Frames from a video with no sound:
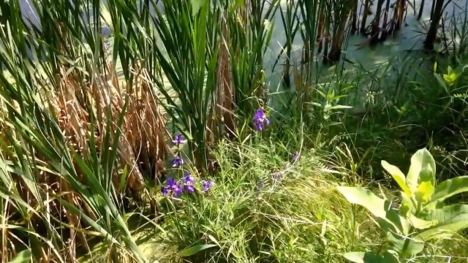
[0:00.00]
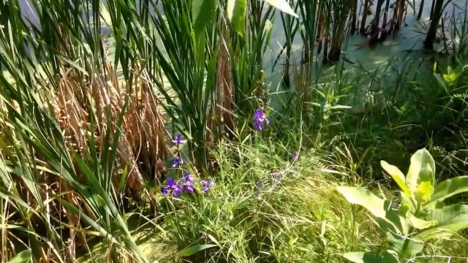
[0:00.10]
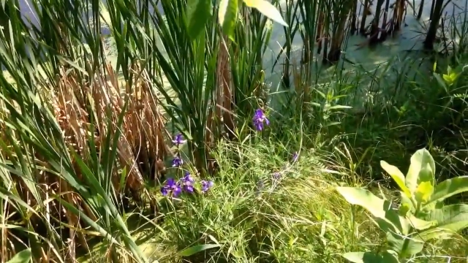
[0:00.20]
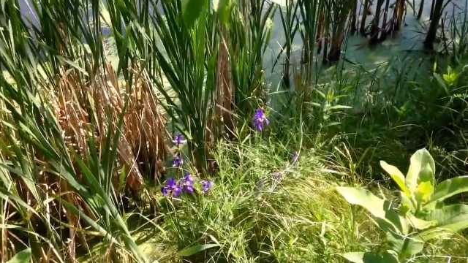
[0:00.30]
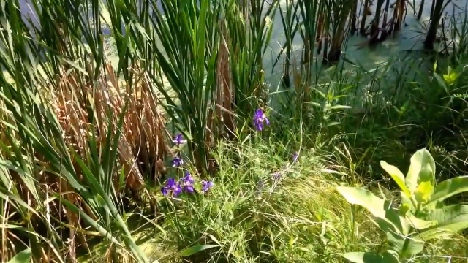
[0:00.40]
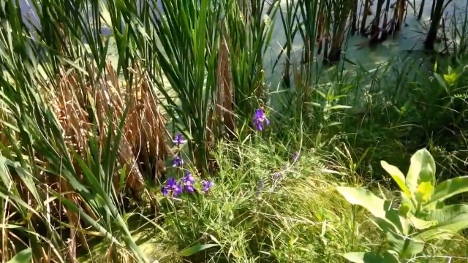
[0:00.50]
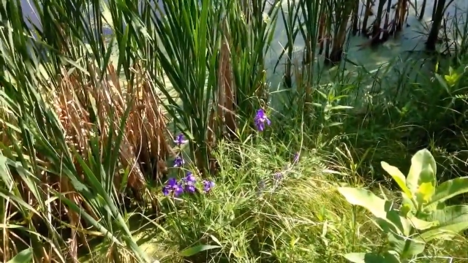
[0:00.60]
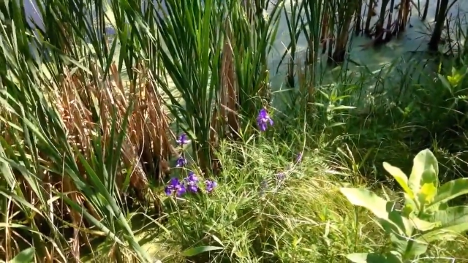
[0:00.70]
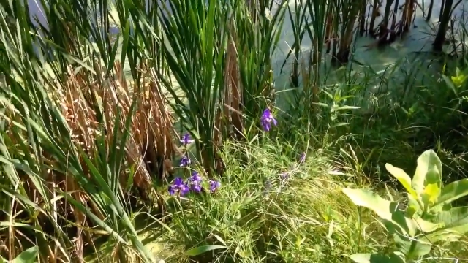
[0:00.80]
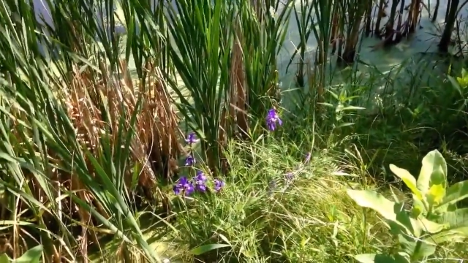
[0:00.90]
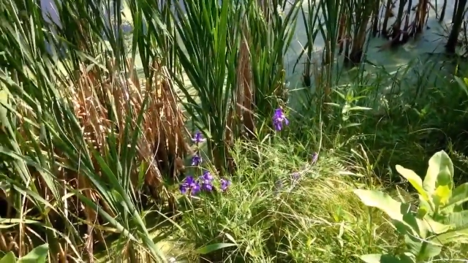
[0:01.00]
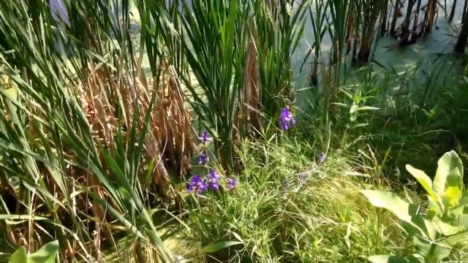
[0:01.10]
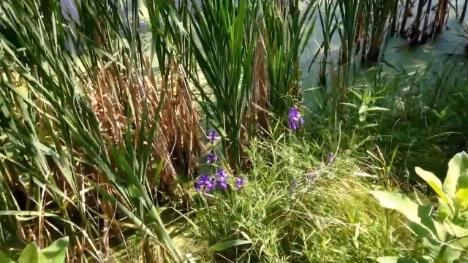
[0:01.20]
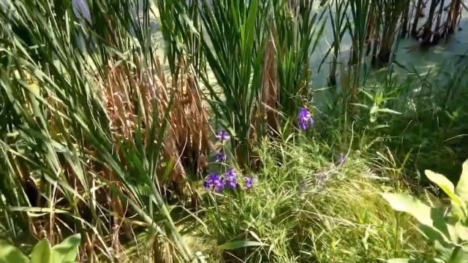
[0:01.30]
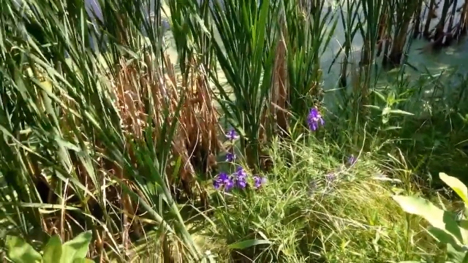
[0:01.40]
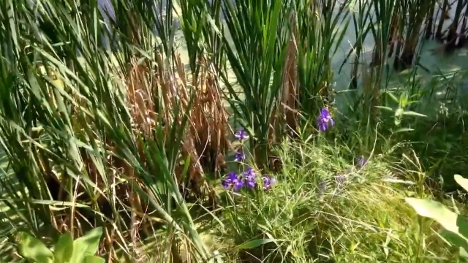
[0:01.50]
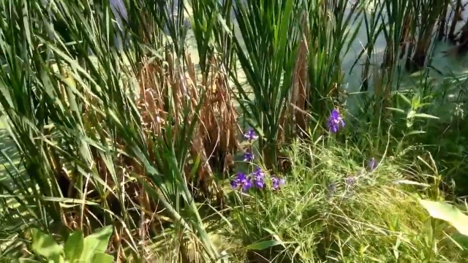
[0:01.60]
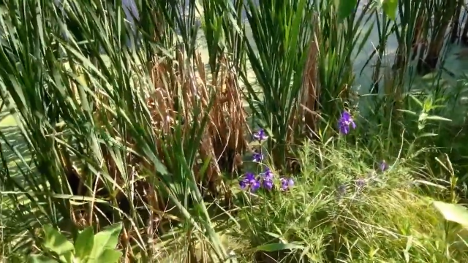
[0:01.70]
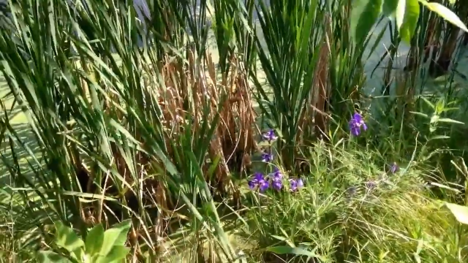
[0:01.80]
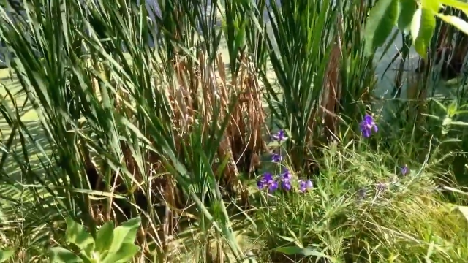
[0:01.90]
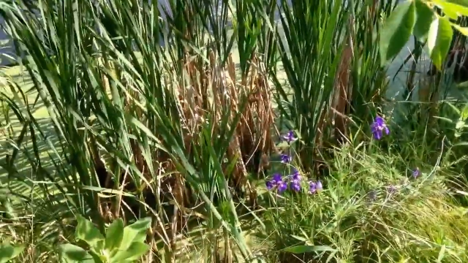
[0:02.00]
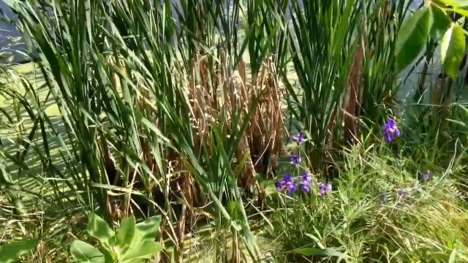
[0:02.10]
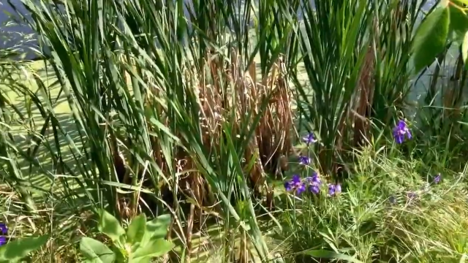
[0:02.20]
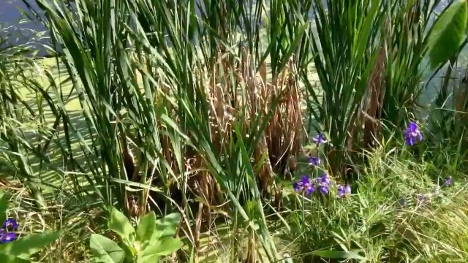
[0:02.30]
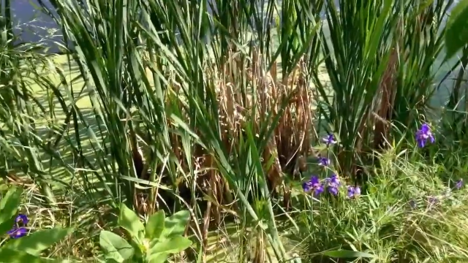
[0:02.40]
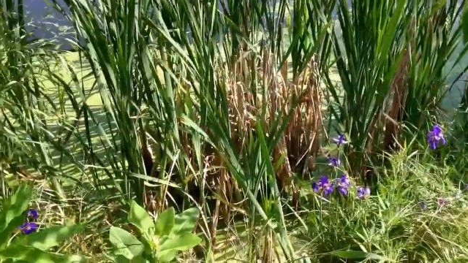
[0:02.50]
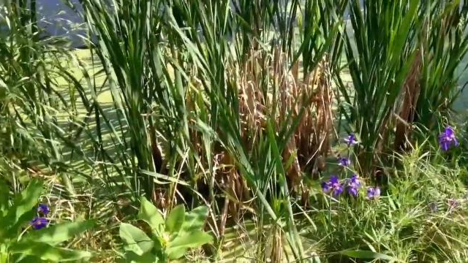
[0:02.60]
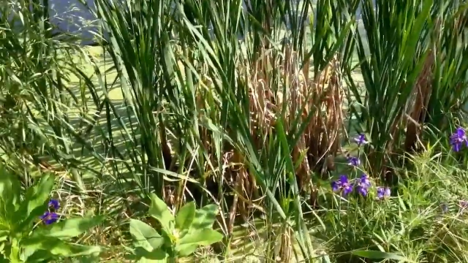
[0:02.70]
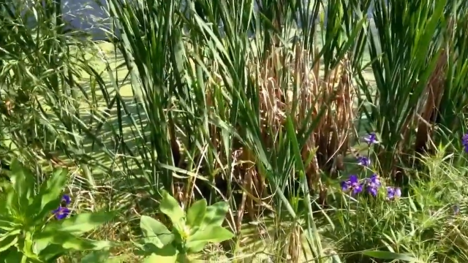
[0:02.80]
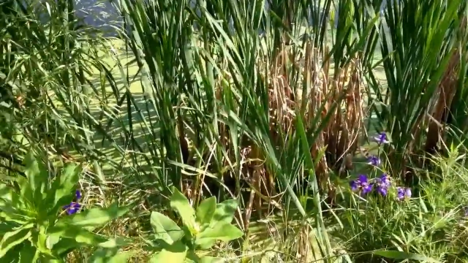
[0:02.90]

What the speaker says: (no speaker visible)